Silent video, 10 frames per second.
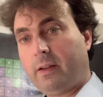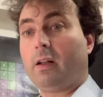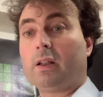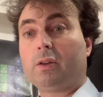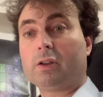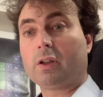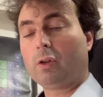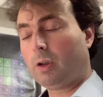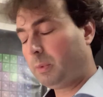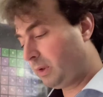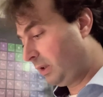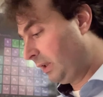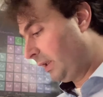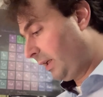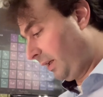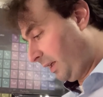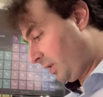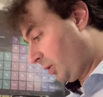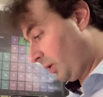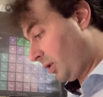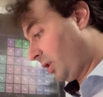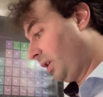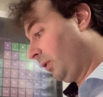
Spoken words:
They are orthonormal, and as such